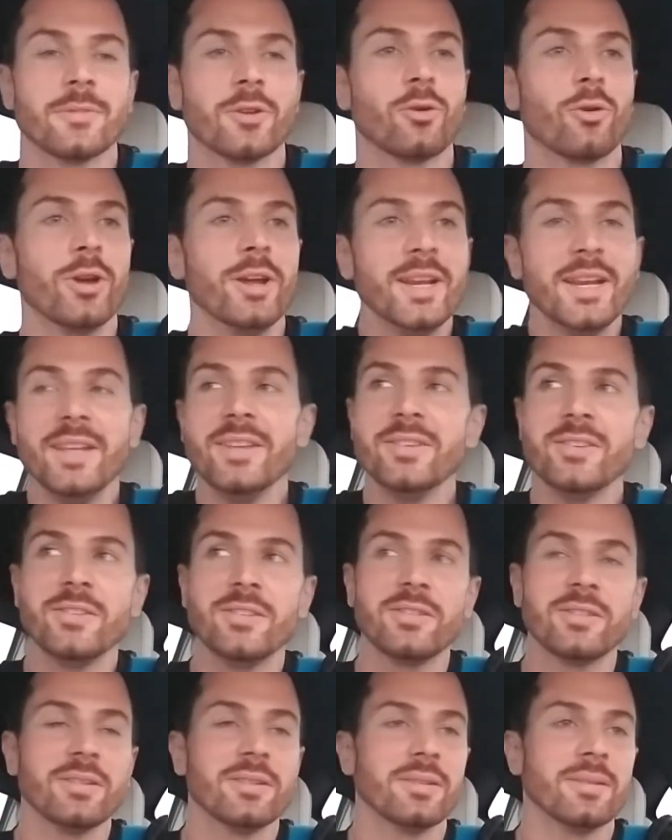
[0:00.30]

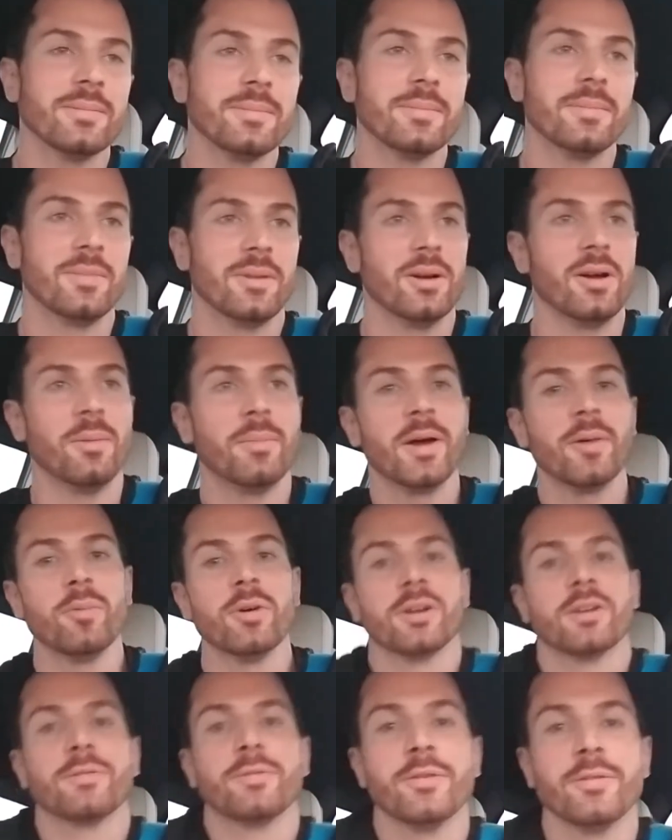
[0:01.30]
Greetings, all my
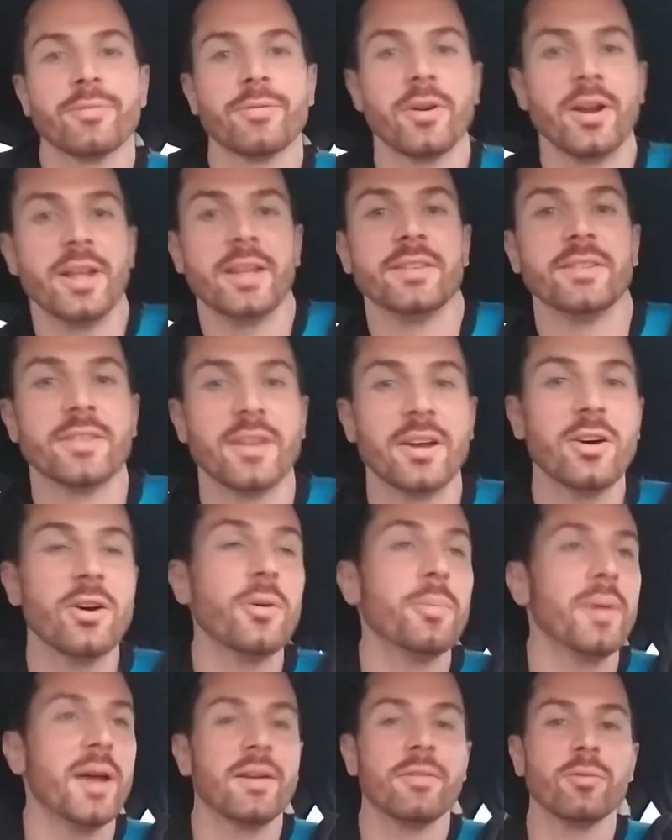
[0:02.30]
wonderful friends. I
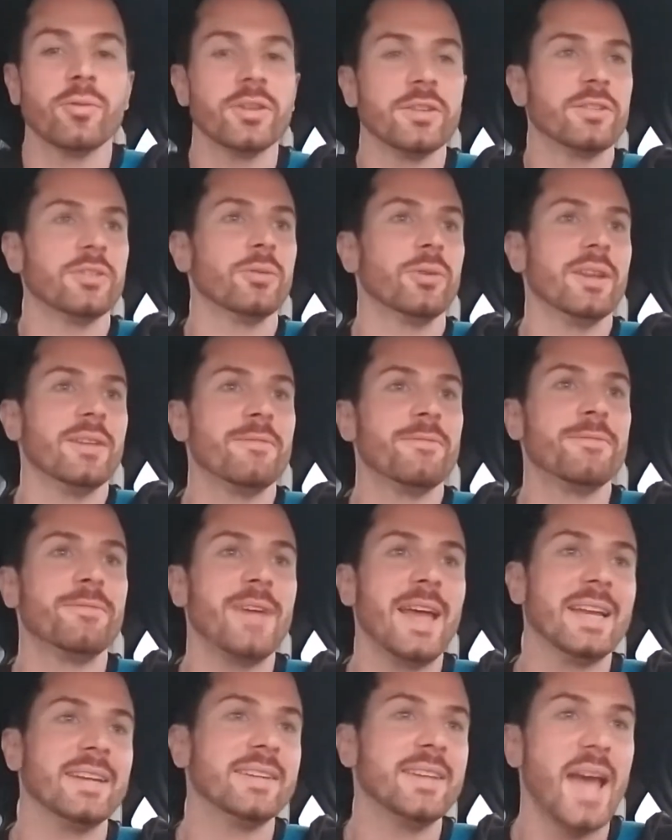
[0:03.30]
hope everyone's doing
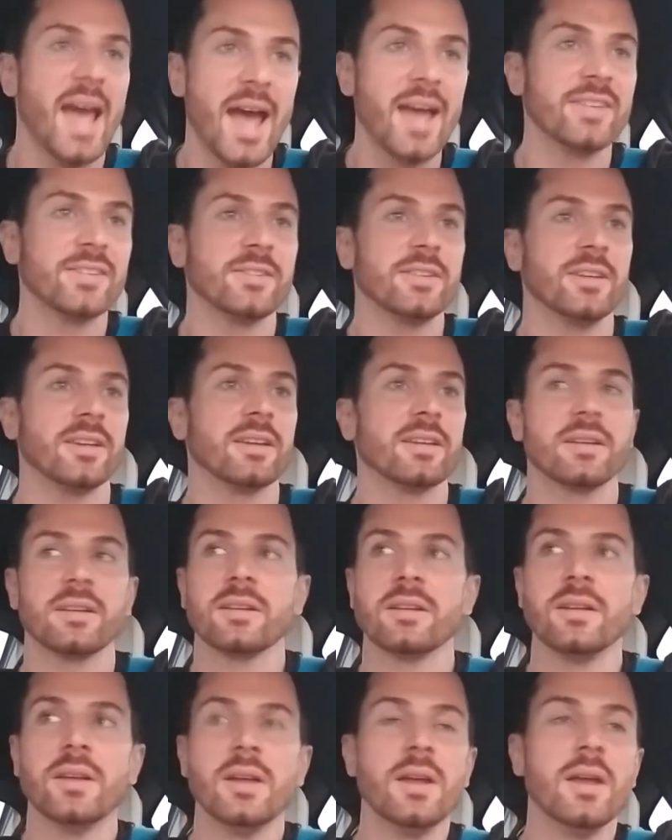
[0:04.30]
fantastic.
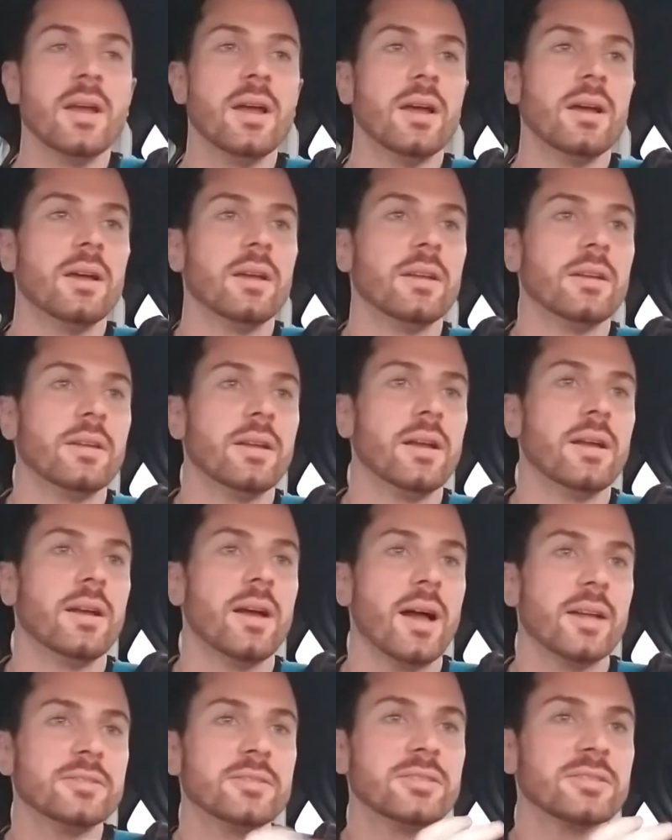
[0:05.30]

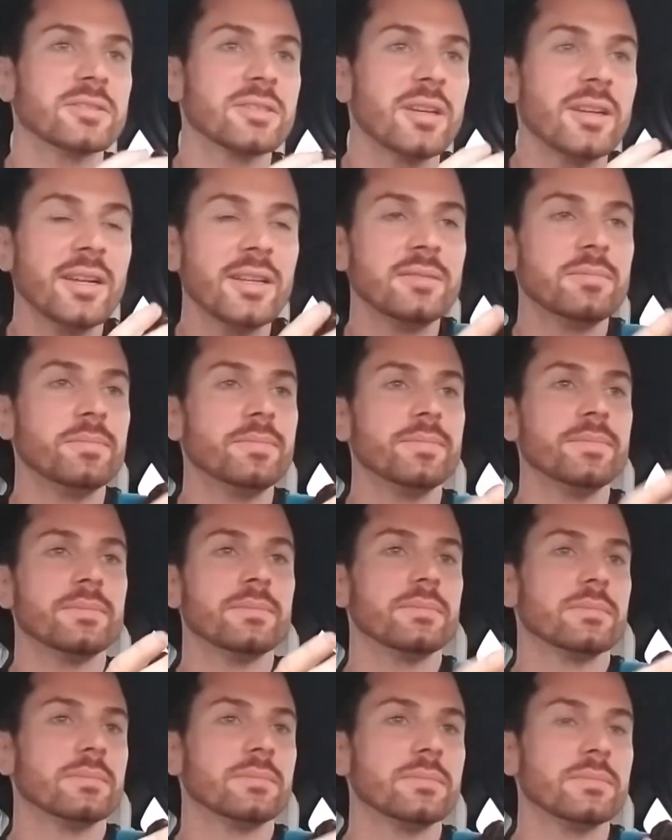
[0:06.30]
I'm just going to
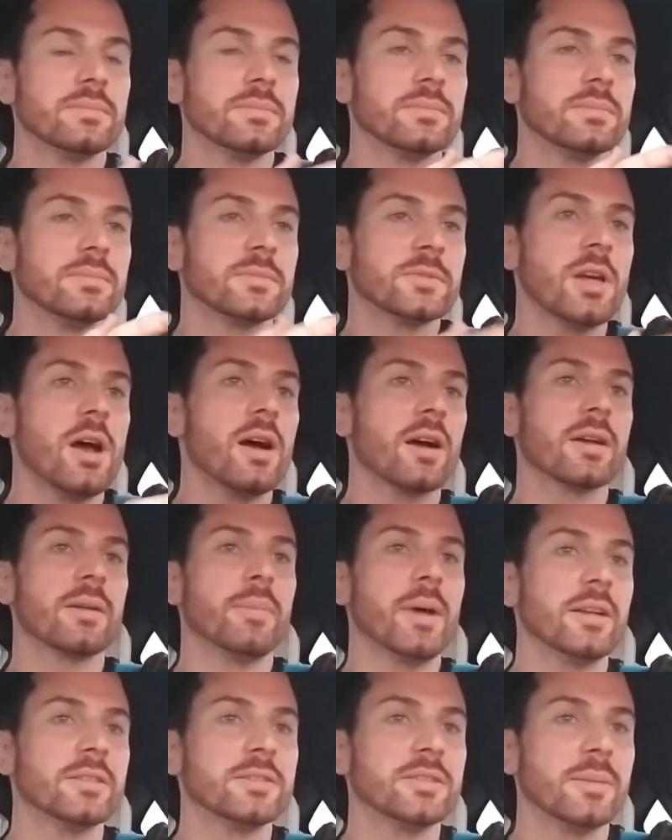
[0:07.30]
talk
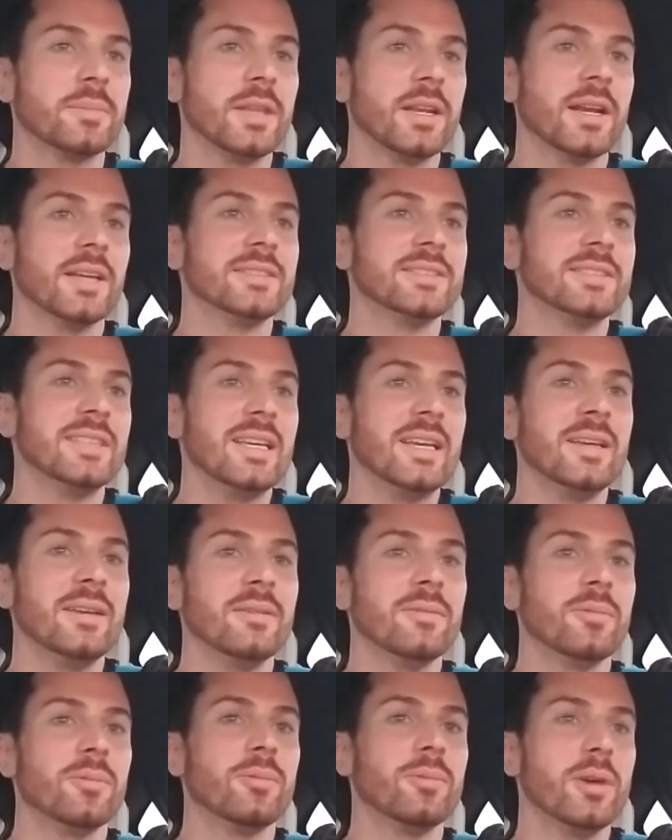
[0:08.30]
about something I see
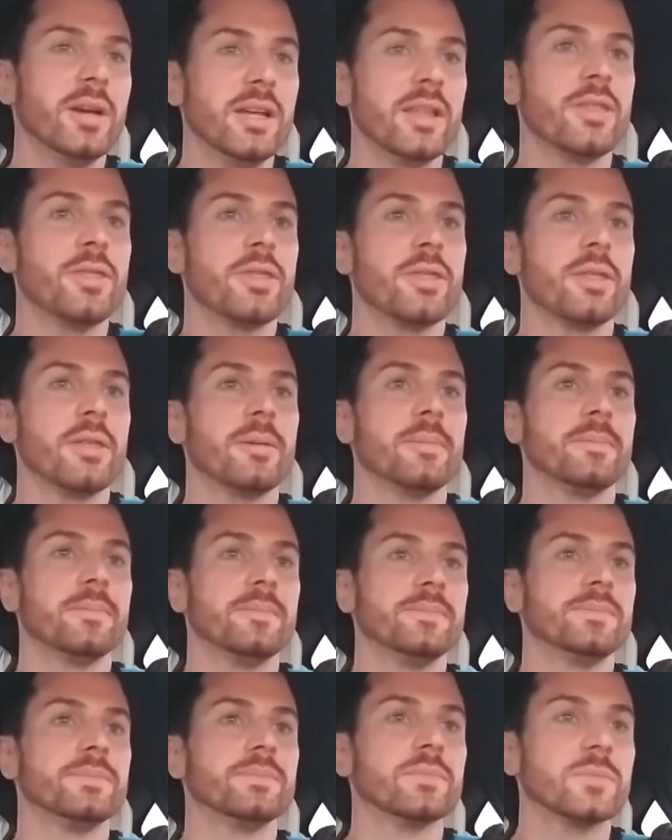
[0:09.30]
with
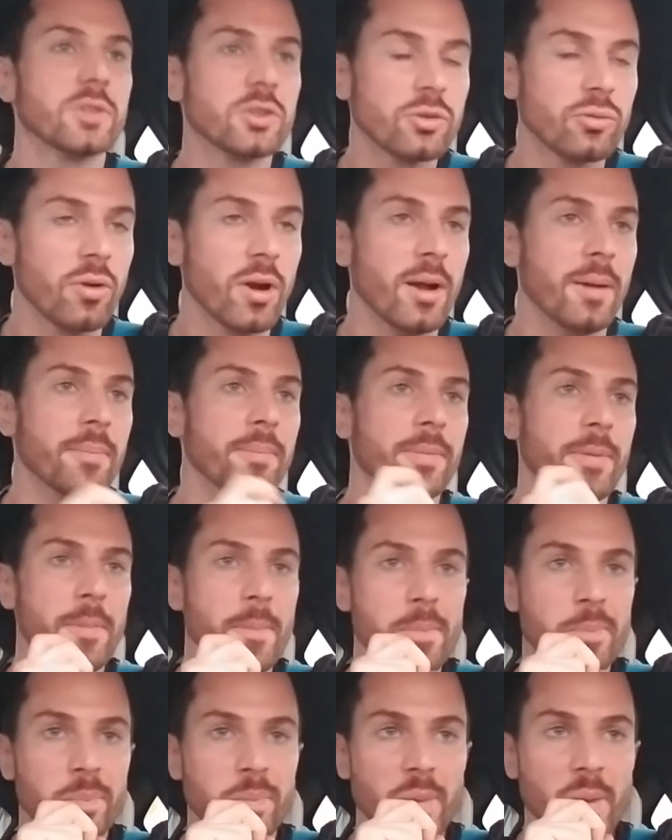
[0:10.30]
Trump.
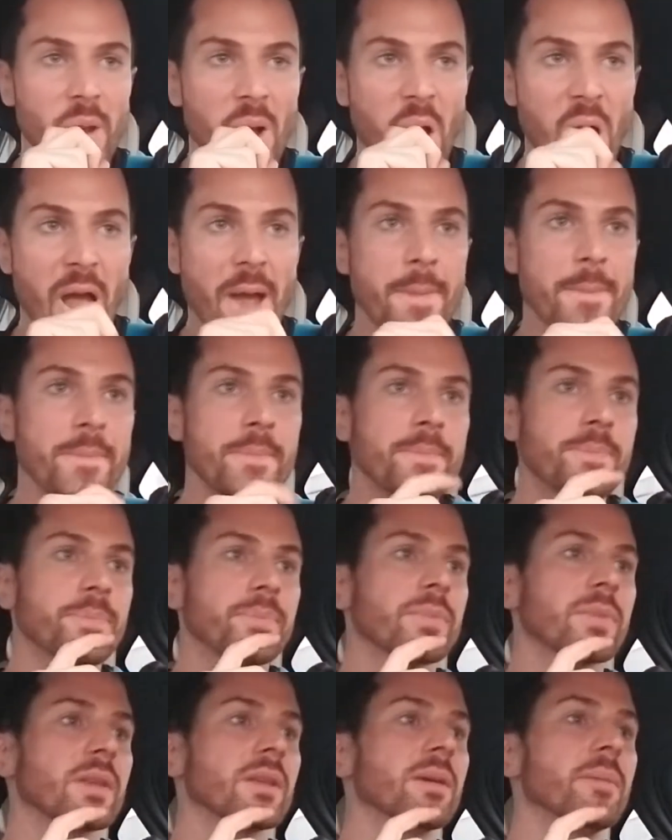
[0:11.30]

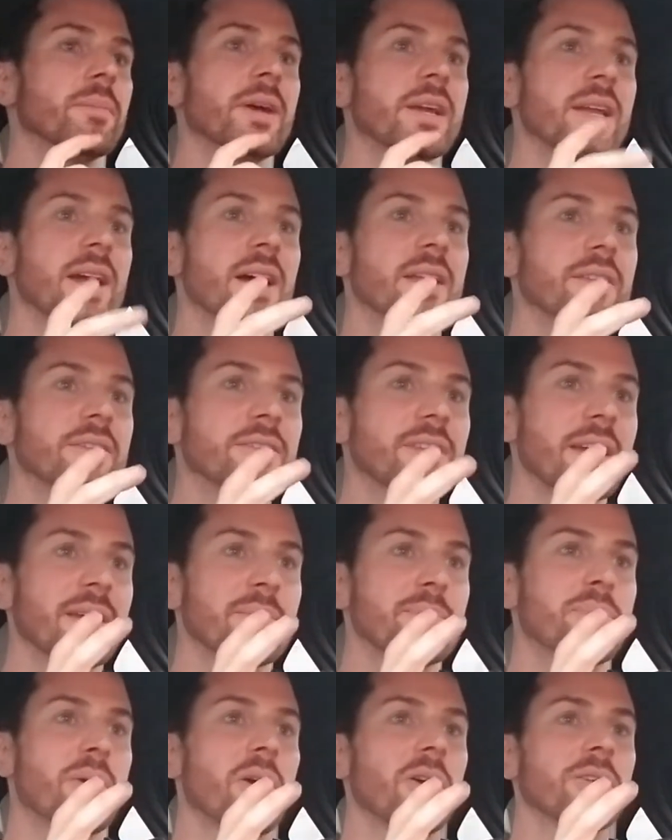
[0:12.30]
Oh my God, there's like
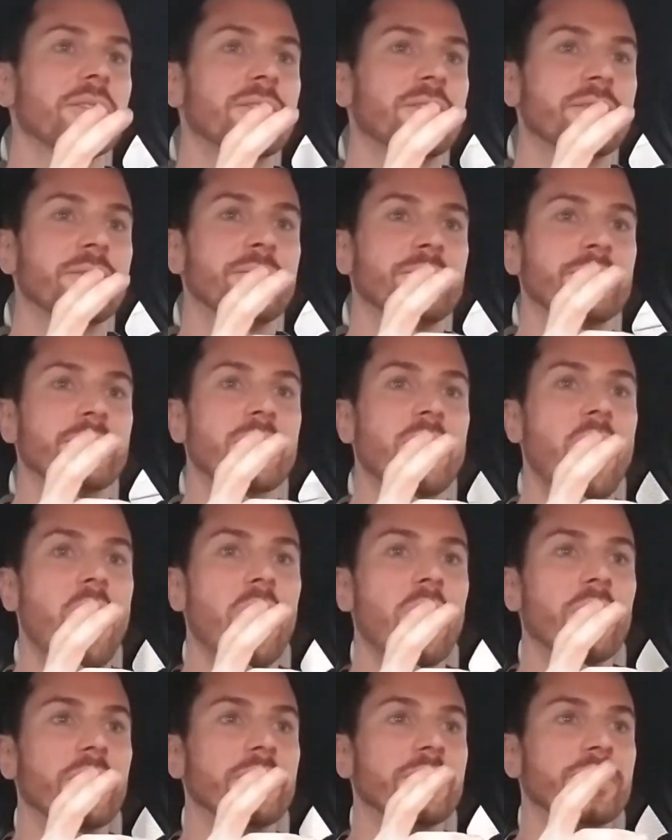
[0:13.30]
parts of
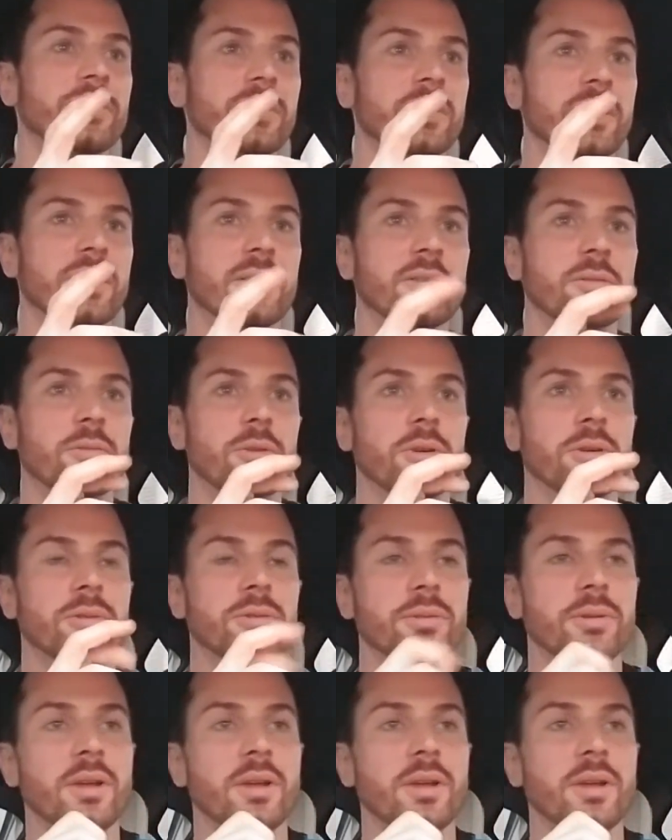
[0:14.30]
cars in the road.